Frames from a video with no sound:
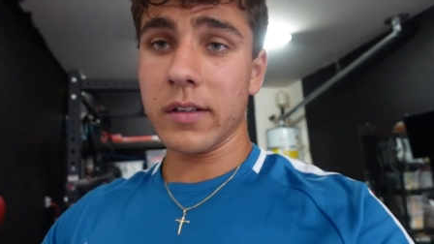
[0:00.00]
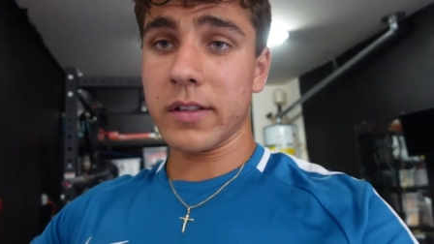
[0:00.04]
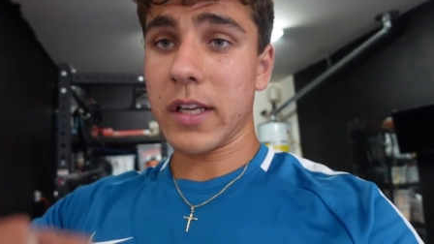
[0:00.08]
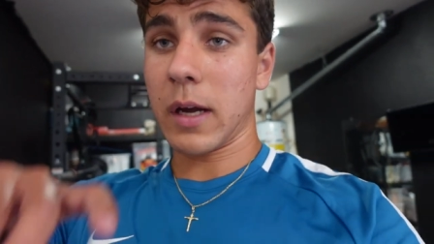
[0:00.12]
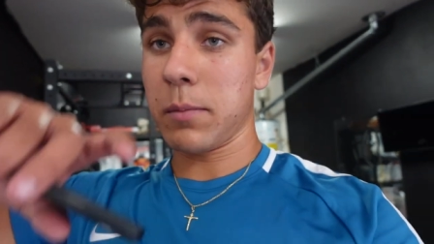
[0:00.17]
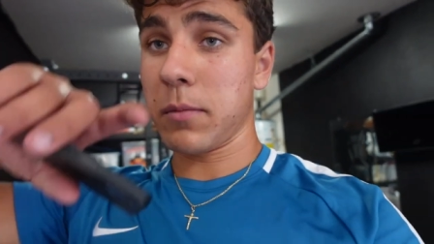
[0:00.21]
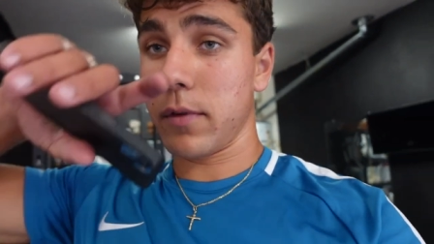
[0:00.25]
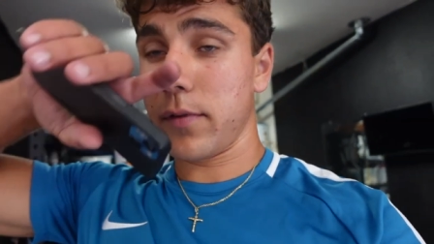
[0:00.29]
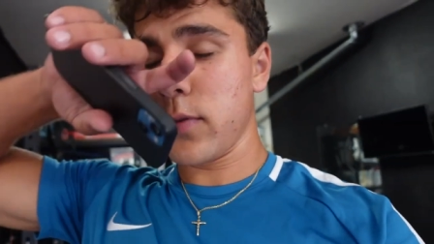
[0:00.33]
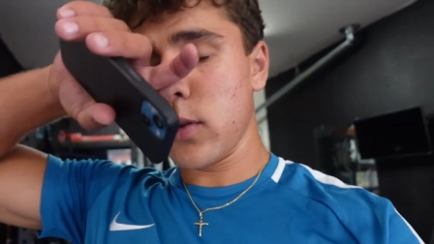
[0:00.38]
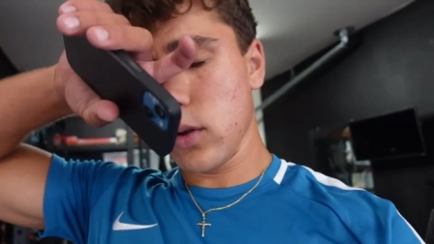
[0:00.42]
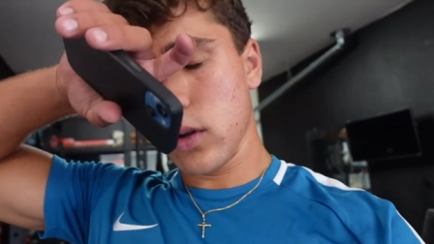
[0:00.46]
time
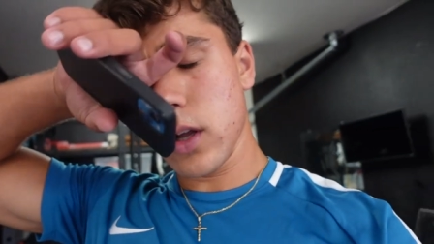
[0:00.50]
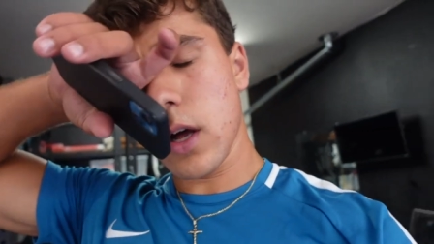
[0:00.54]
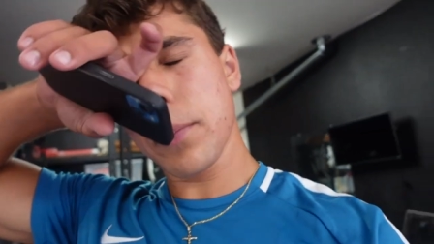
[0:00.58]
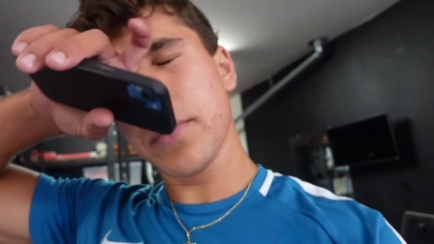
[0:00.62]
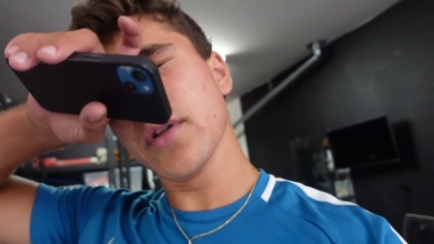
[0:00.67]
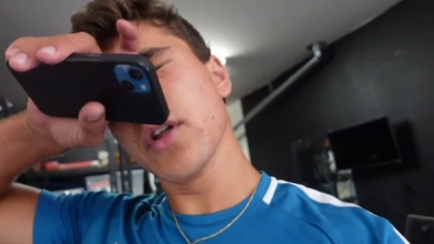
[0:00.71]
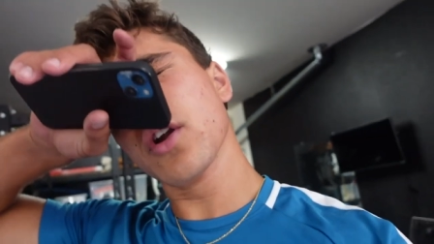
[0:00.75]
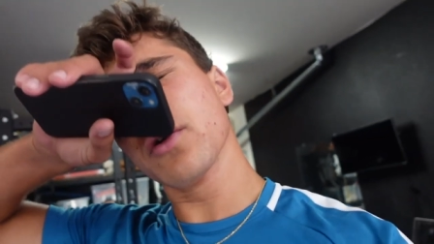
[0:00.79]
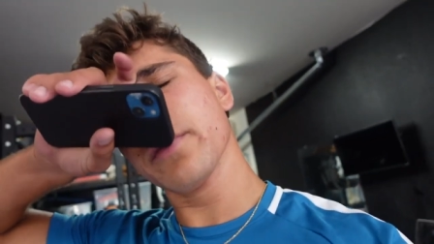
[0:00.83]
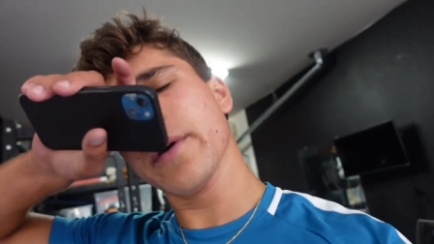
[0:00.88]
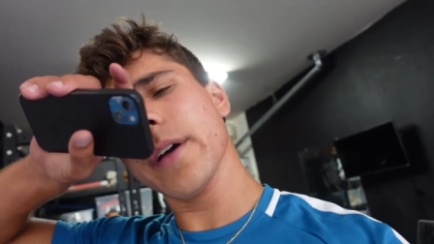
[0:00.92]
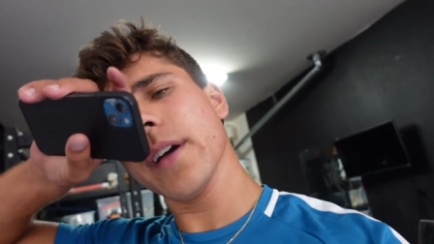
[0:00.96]
to fuel up a
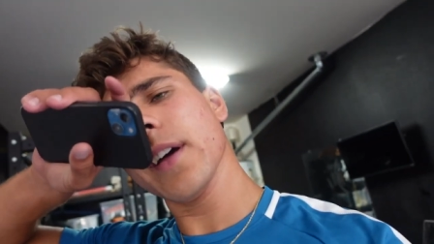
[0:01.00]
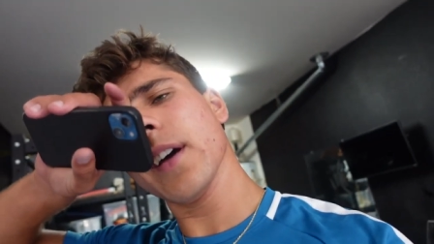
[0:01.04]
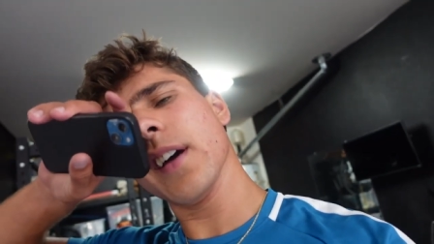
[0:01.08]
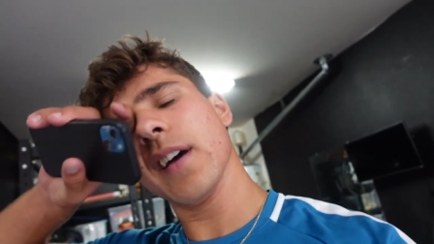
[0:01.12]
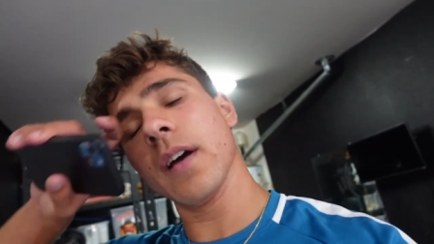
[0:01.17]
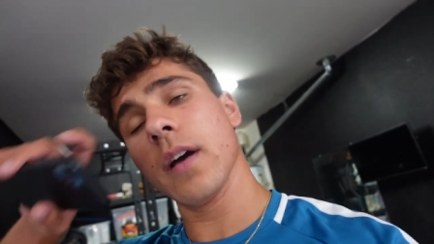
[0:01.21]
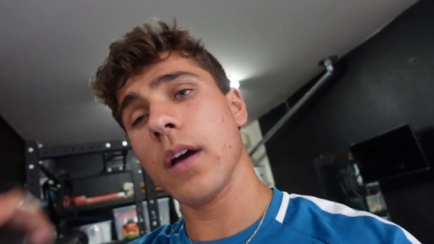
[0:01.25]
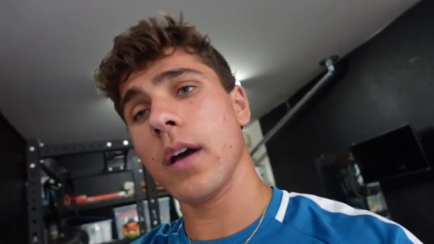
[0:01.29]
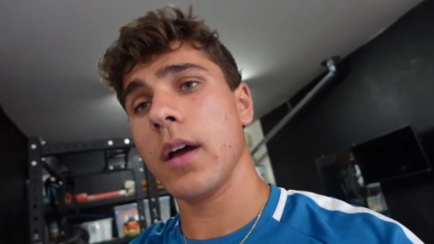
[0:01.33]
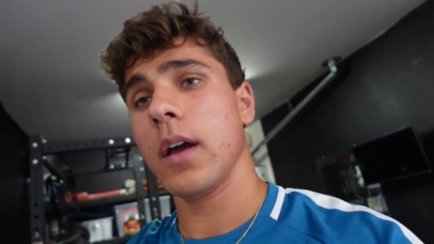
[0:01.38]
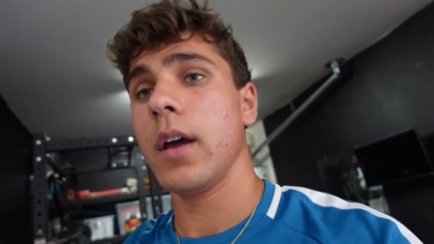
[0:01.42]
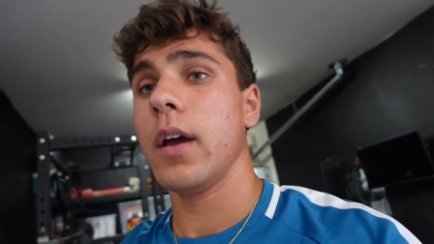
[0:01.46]
little bit.
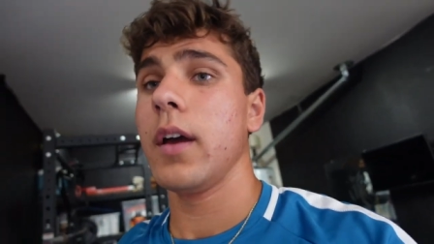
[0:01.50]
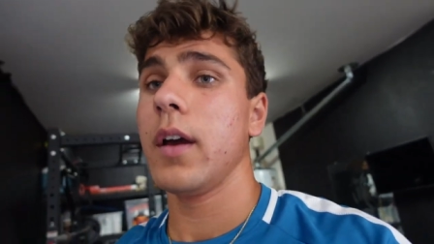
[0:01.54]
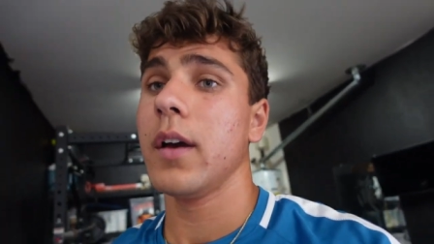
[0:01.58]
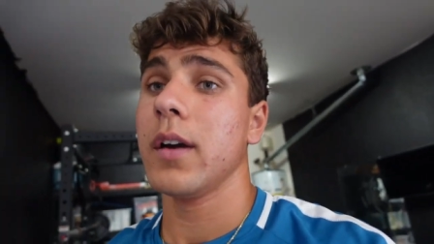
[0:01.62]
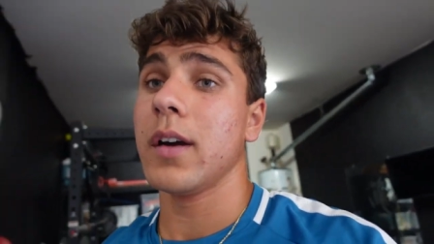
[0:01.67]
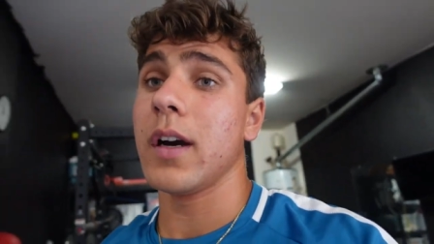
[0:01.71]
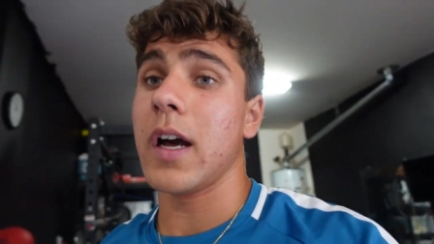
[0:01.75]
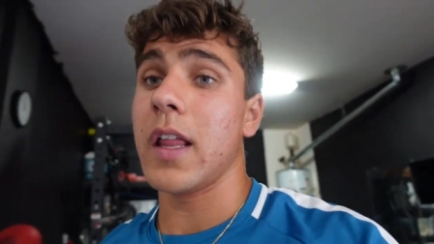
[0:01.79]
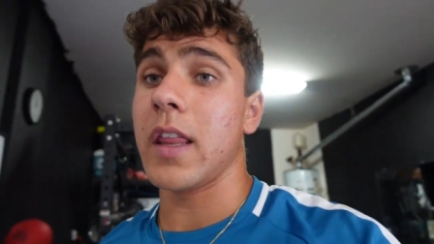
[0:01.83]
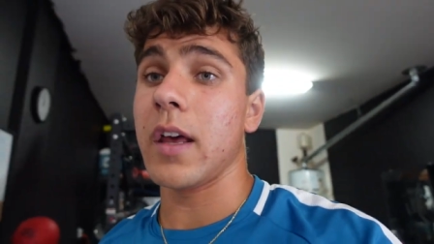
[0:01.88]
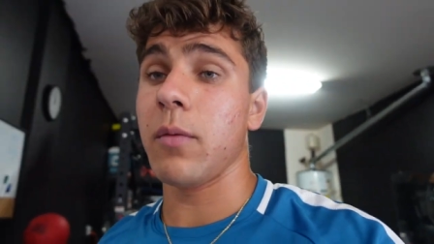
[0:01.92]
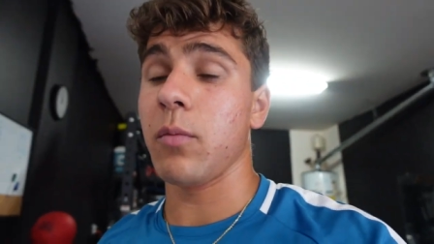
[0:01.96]

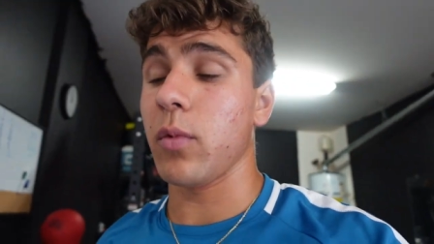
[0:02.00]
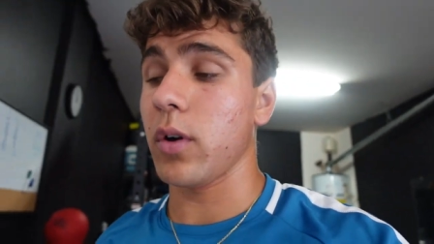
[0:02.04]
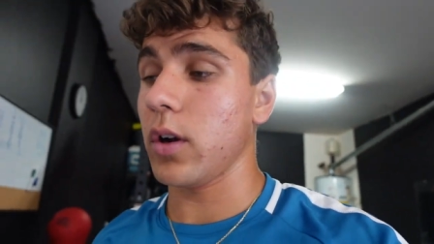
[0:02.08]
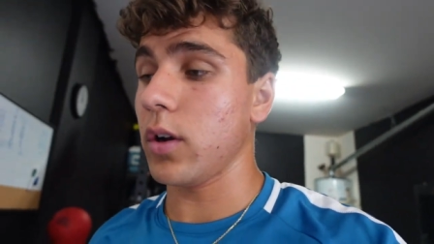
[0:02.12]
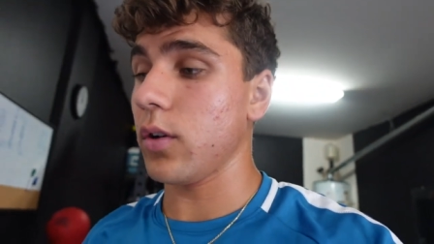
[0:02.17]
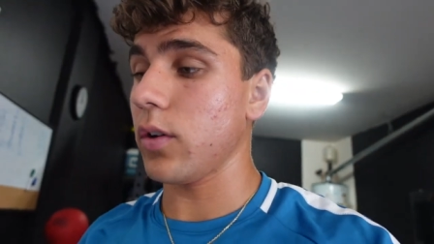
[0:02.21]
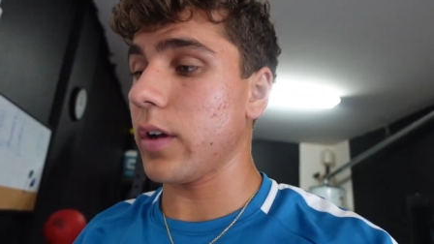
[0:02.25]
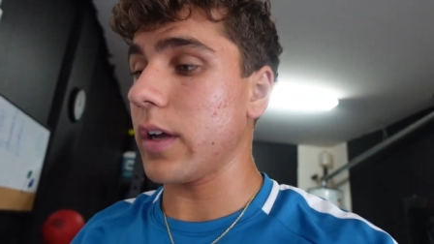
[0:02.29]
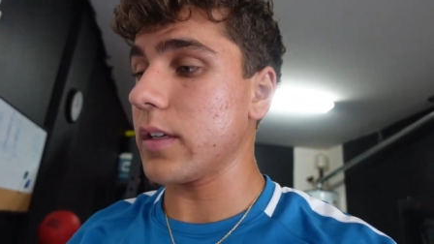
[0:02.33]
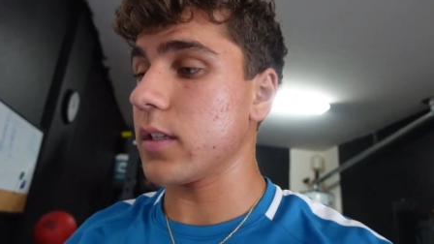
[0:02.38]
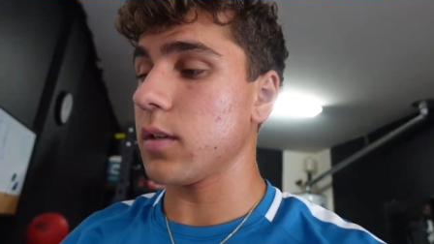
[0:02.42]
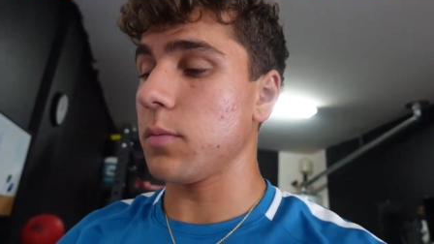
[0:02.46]
And then we're gonna
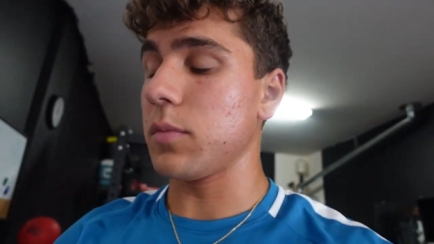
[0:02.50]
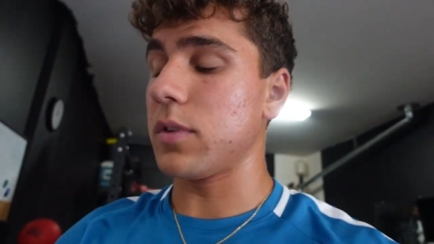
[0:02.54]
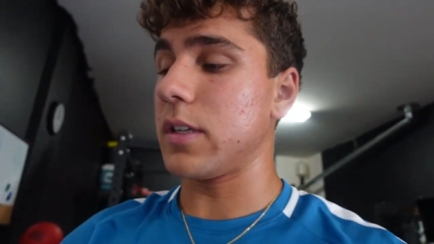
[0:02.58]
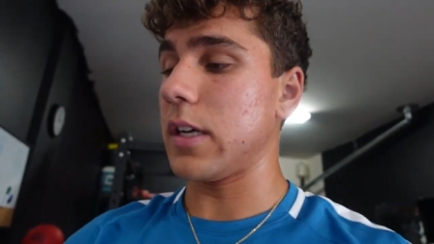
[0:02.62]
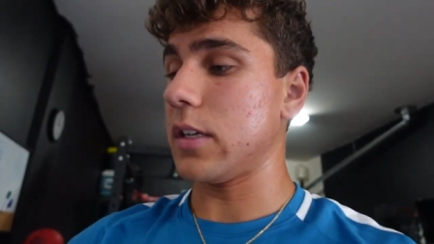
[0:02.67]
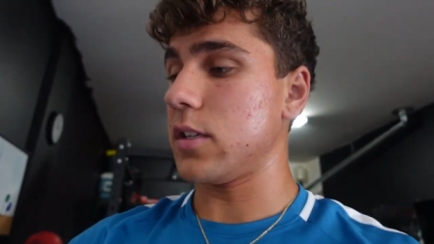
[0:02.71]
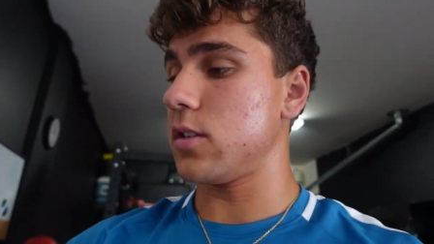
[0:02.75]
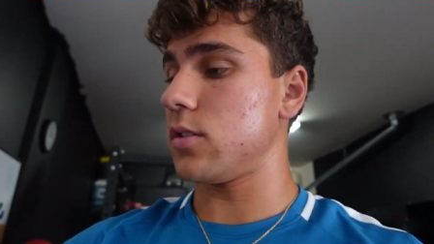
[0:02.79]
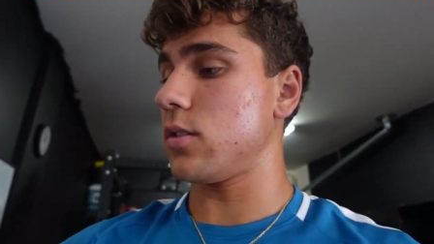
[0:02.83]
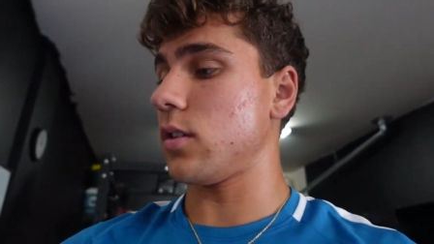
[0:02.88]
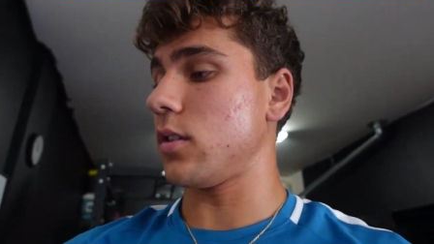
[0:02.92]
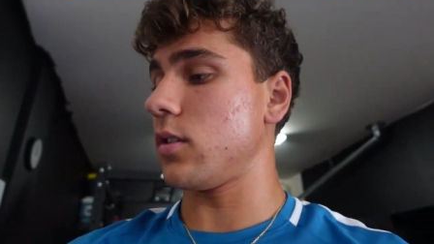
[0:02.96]
get some
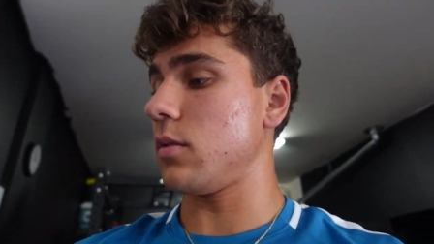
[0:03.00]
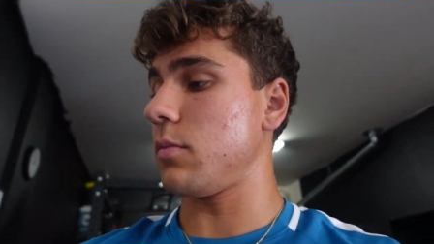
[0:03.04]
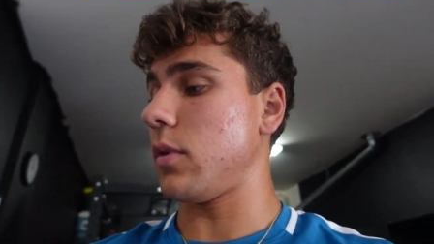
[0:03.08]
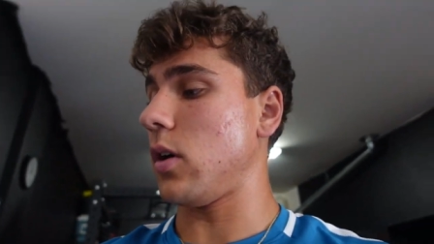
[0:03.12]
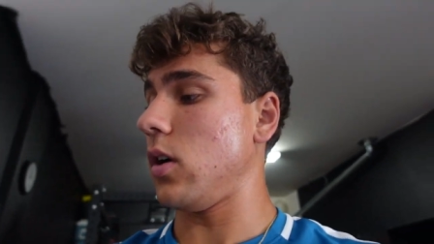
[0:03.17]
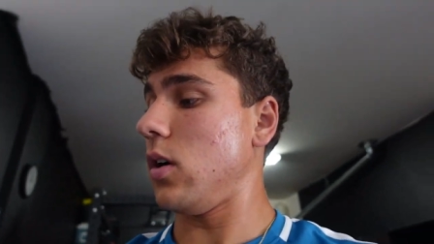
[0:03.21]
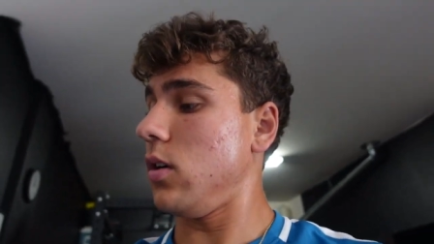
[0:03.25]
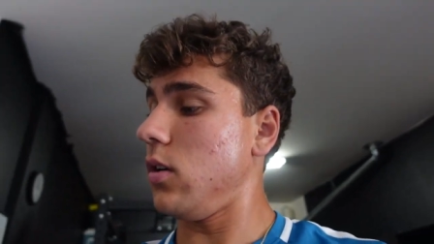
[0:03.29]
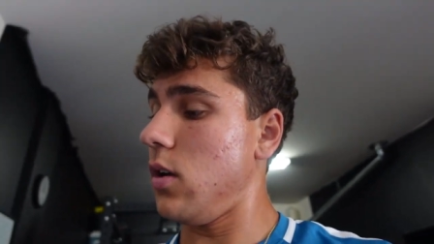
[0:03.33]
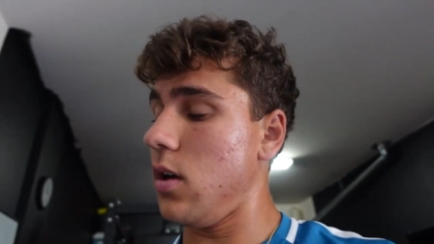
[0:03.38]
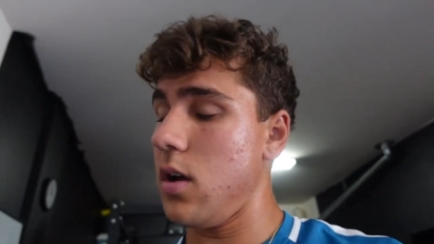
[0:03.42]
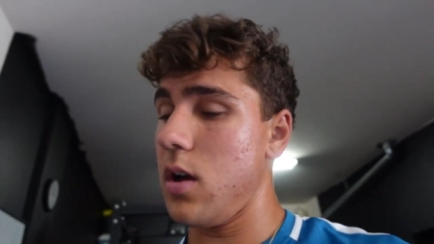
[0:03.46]
touches on the
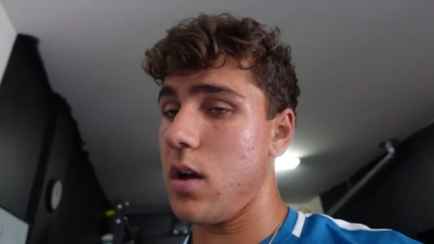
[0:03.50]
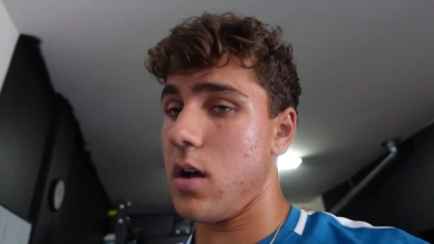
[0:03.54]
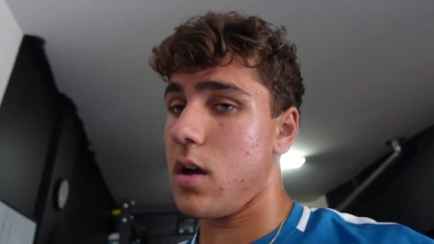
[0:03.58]
ball